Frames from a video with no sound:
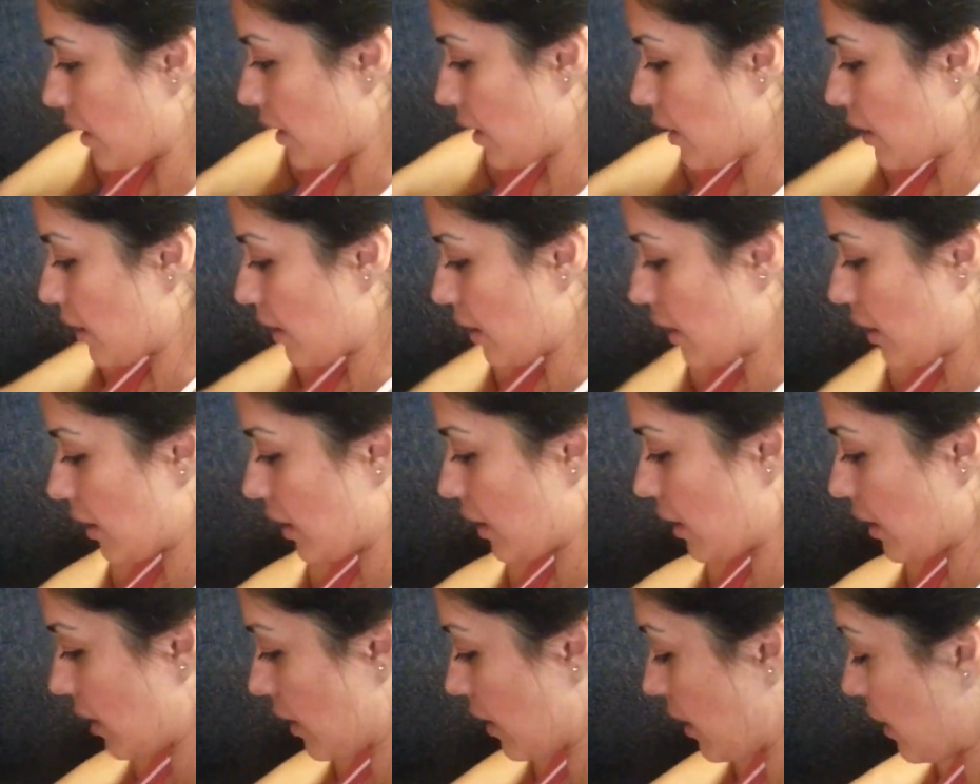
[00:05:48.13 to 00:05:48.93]

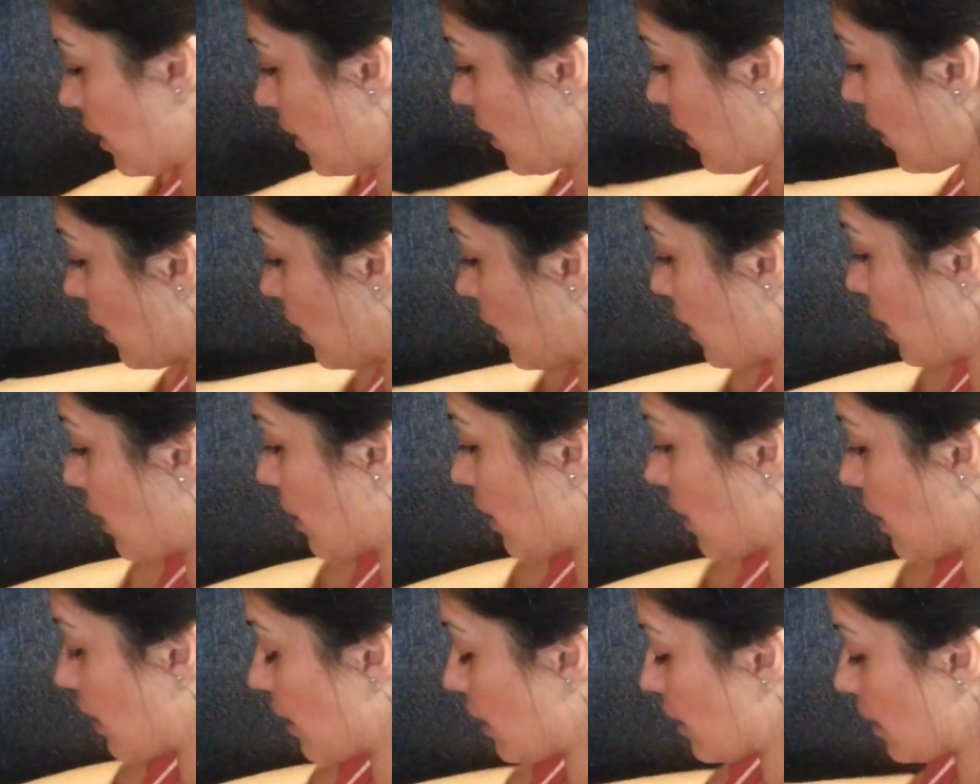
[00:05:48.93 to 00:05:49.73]

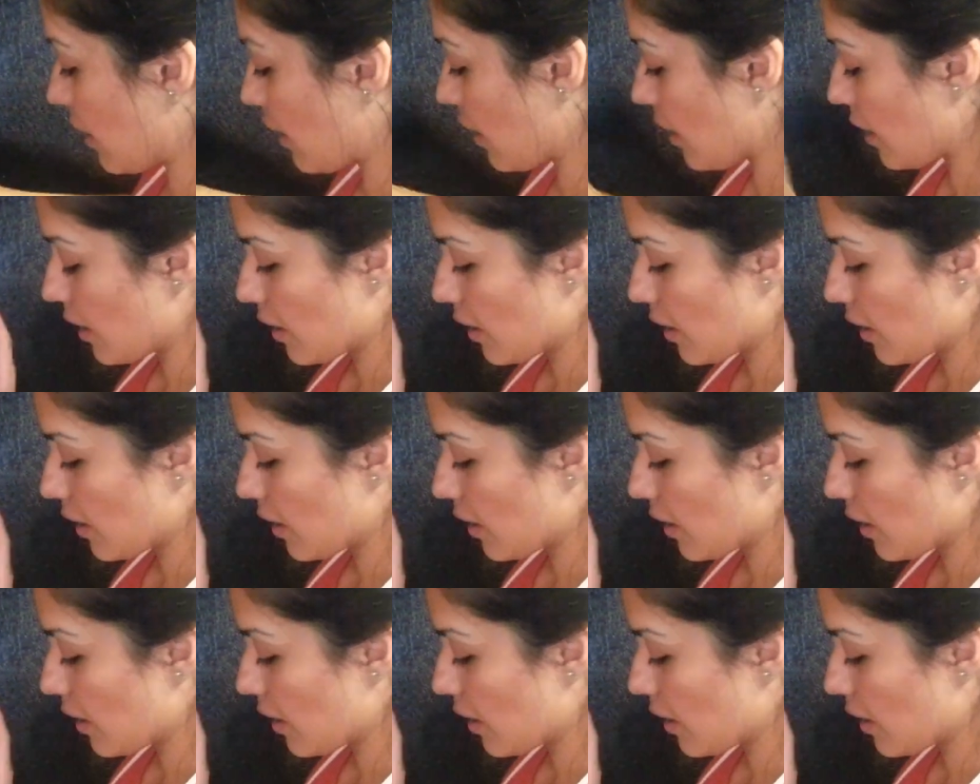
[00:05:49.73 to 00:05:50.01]
Nothing is said.